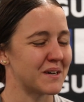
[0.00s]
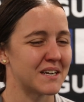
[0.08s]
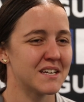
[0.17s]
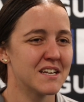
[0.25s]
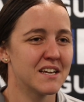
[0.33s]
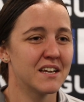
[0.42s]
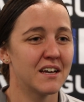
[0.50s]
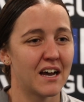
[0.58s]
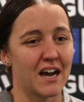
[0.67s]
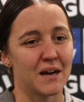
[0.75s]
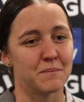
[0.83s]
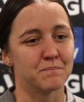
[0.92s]
But
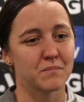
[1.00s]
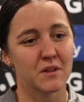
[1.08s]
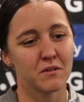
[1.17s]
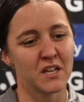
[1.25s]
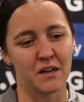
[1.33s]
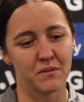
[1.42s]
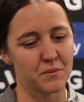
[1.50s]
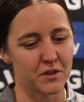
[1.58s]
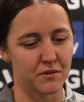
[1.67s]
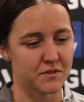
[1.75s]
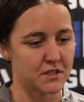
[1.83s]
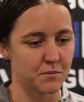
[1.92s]
yeah, and then
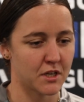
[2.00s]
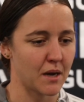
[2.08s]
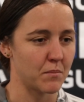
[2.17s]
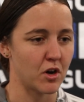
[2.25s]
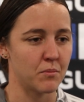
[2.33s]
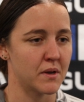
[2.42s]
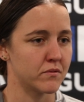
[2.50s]
we come home,